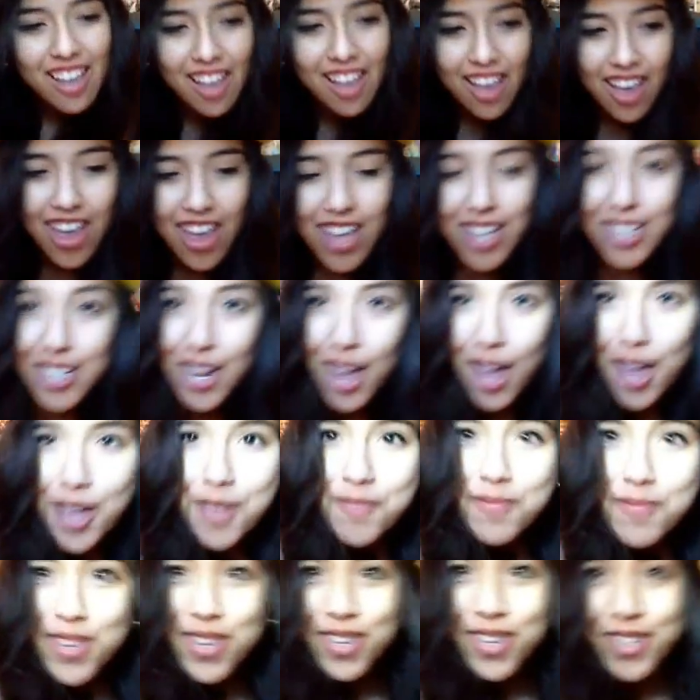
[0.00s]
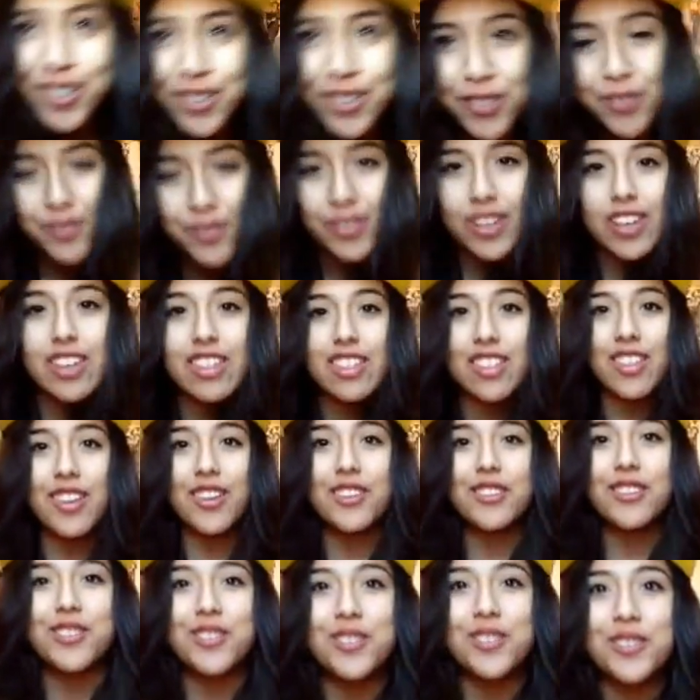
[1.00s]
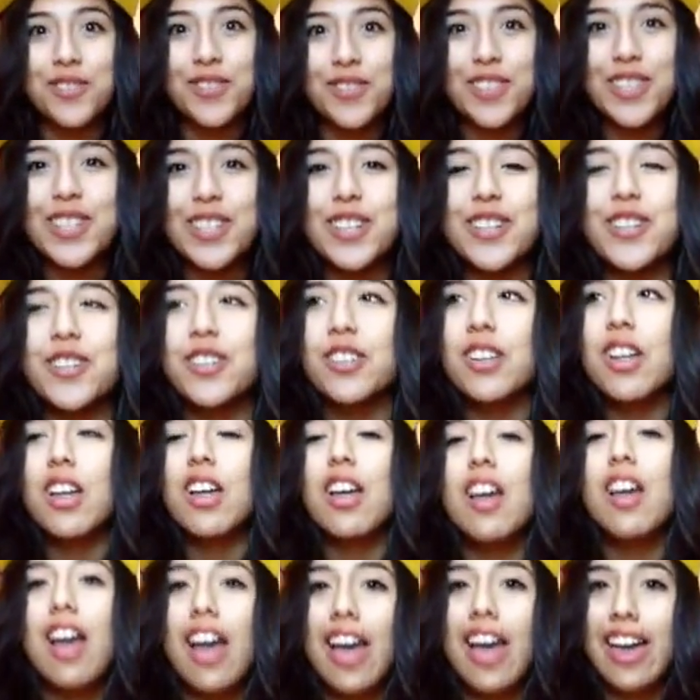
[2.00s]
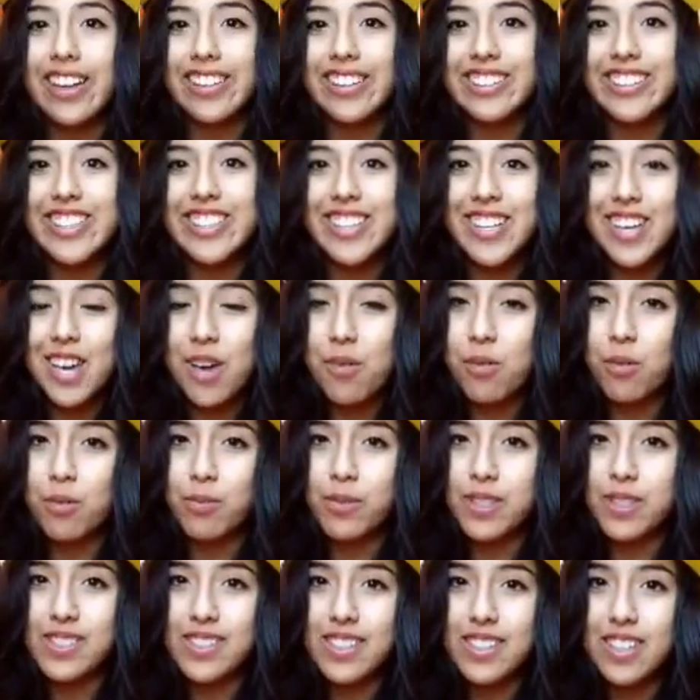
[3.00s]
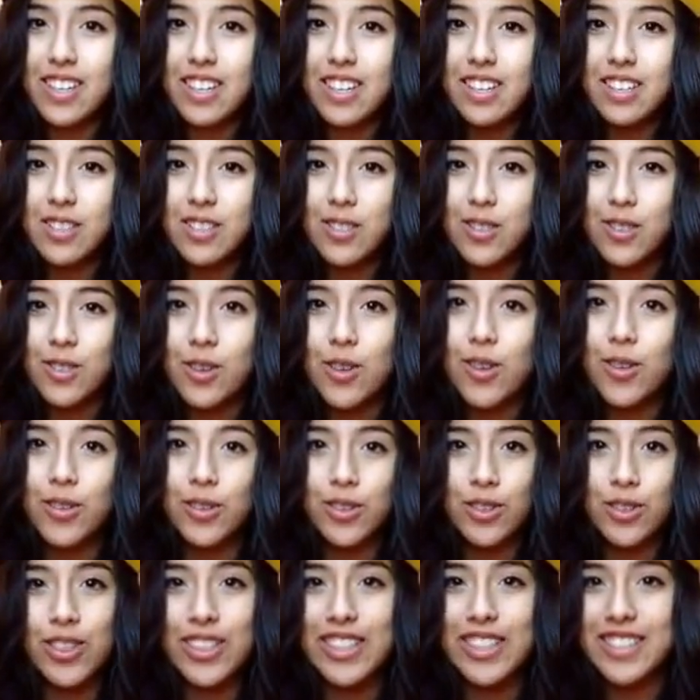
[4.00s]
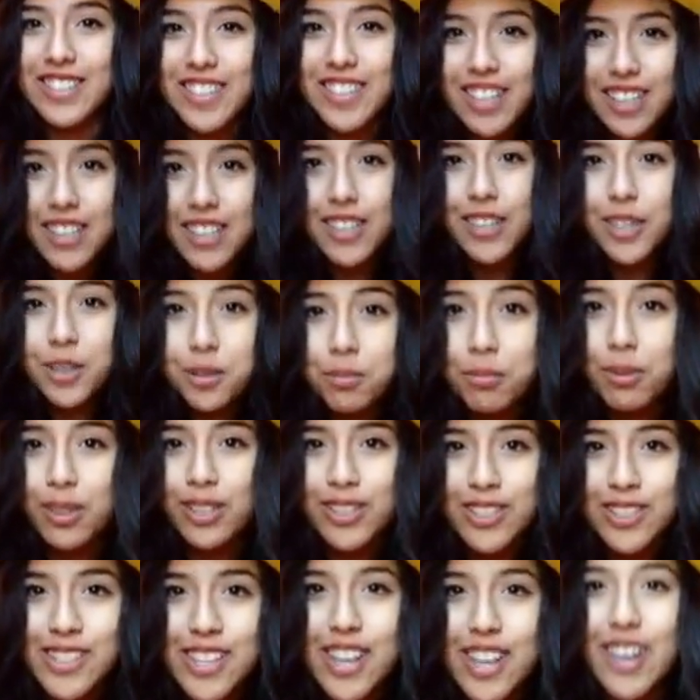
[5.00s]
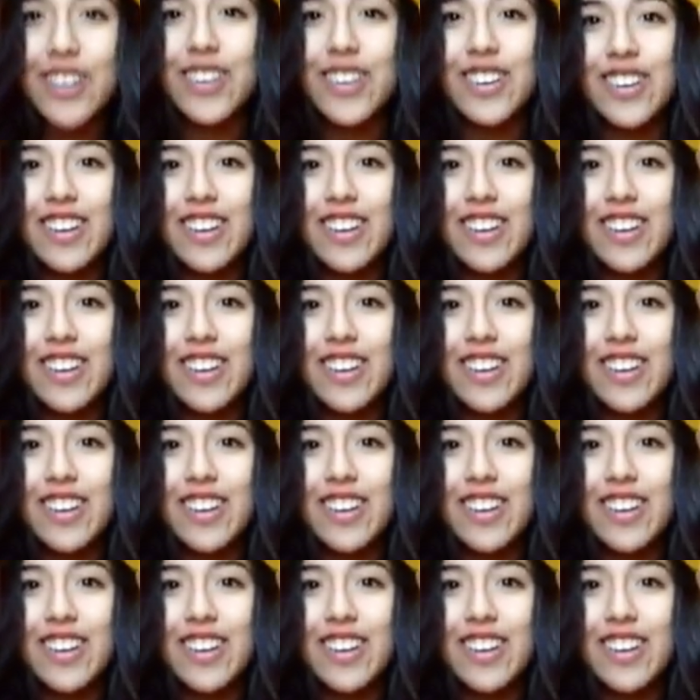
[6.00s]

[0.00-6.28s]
and I'm here with a new video. And today I won't be singing, so you can take the earplugs out.